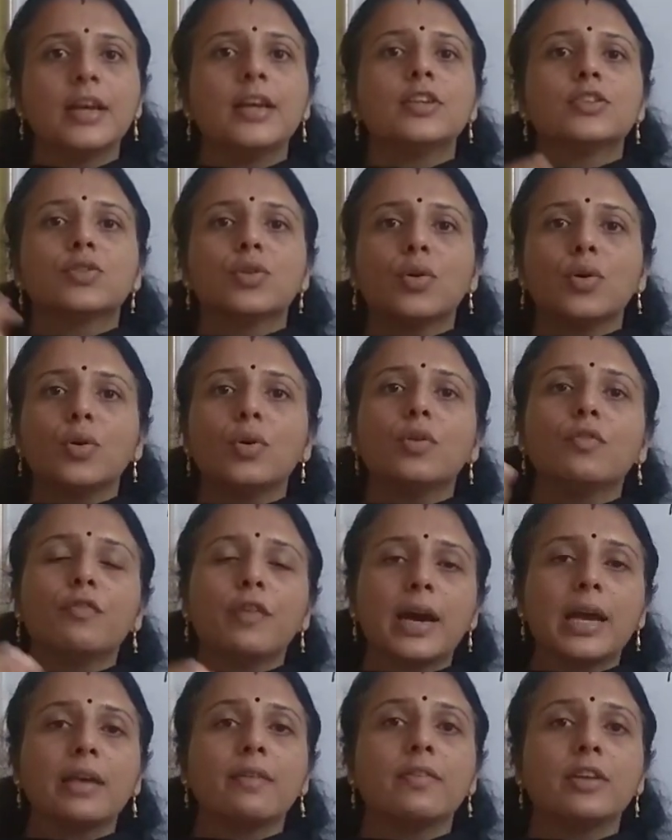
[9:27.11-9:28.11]
So
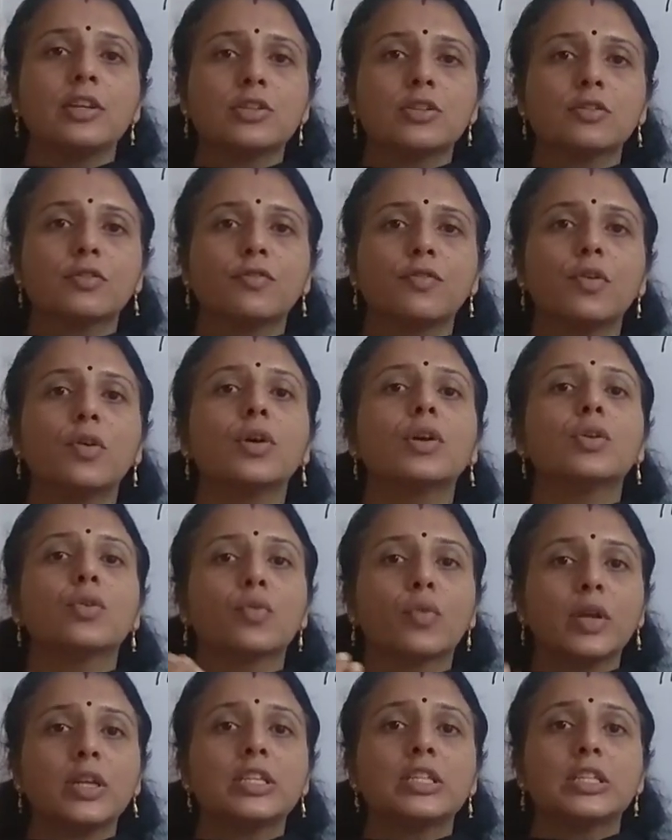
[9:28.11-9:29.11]
5 into 4,
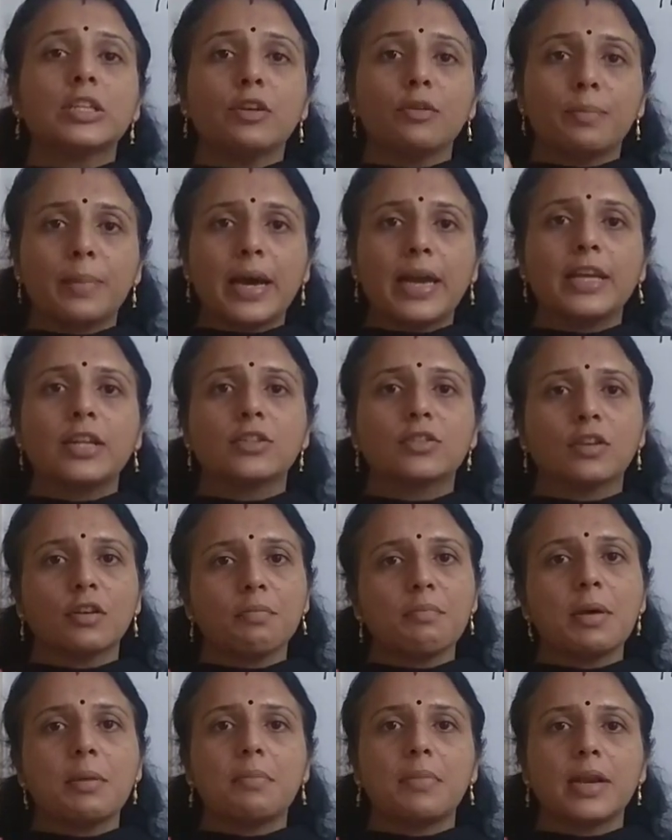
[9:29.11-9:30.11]
20 bytes
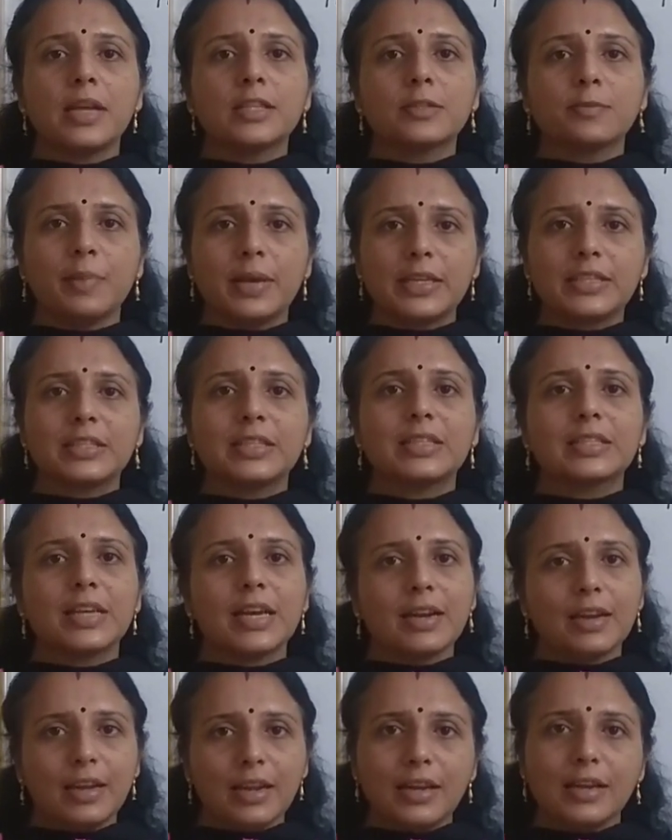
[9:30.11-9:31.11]
of memory spaces
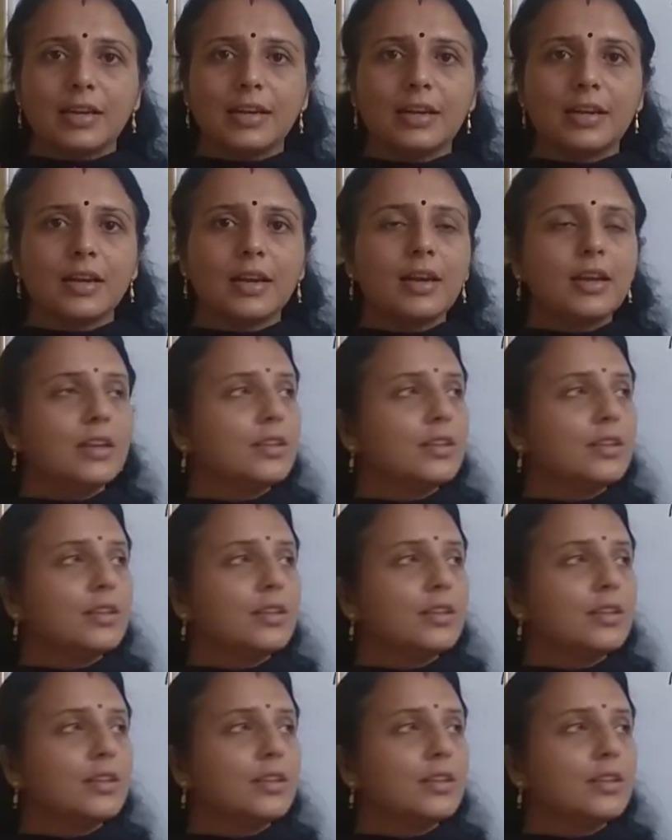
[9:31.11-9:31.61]
are needed.